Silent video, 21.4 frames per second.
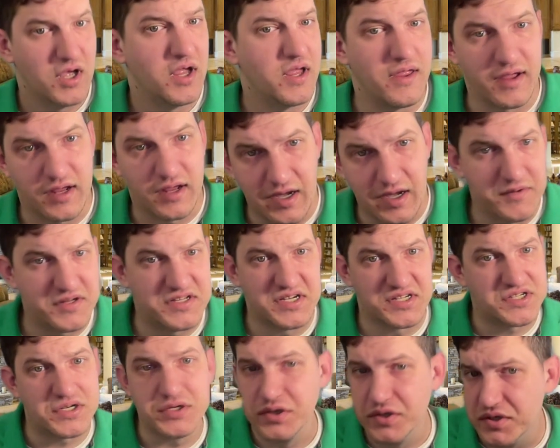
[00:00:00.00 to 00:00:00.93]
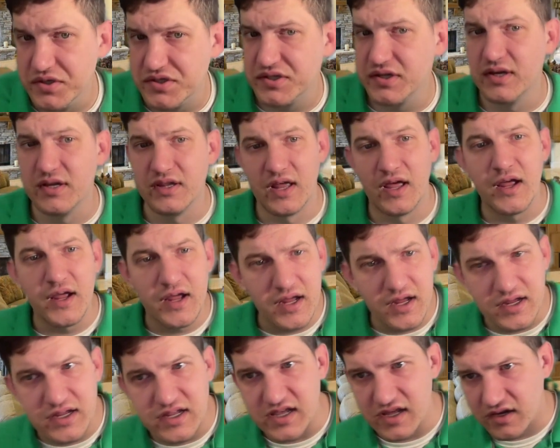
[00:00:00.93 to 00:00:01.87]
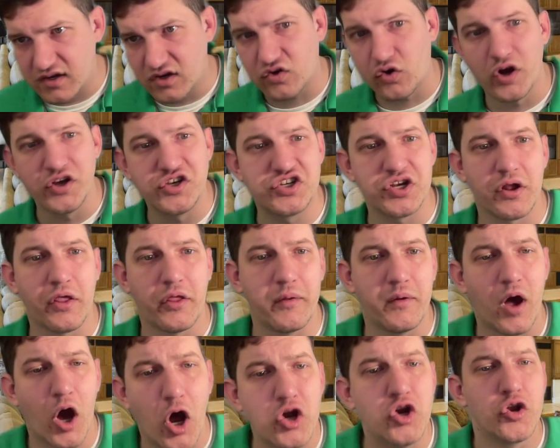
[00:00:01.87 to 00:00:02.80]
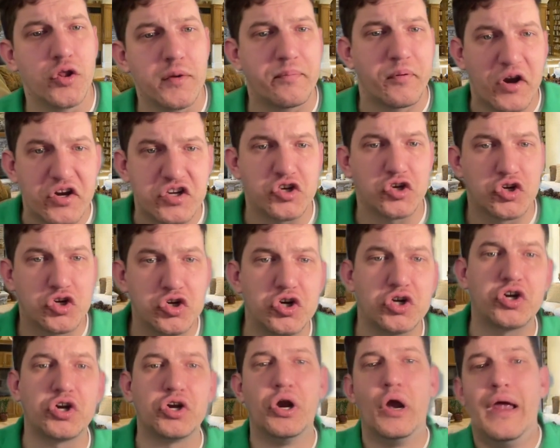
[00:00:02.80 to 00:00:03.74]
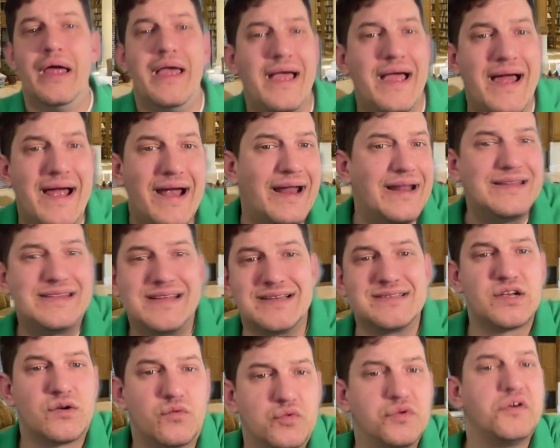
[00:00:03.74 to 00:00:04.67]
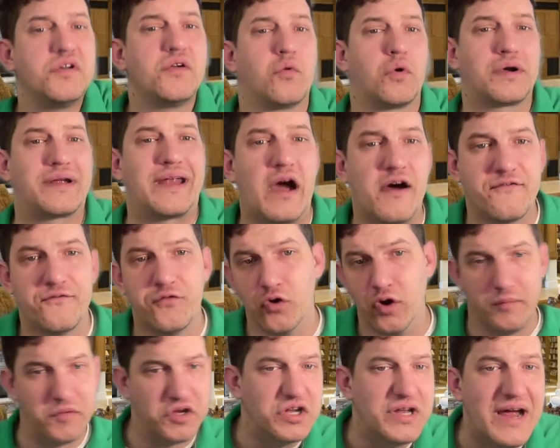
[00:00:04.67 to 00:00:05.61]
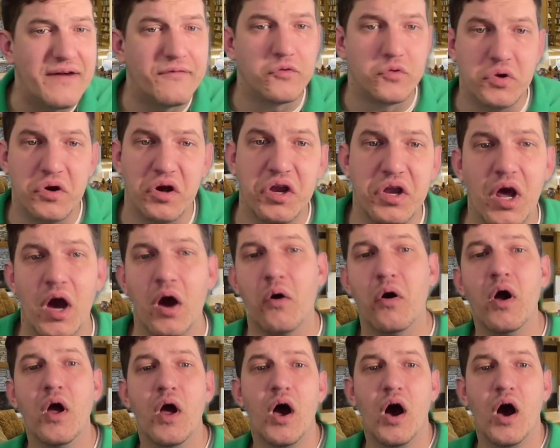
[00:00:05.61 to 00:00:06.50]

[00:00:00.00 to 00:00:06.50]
They come to Tuscaloosa and they get crunched under the pressure cooker and it doesn't really work out for them. You never really know.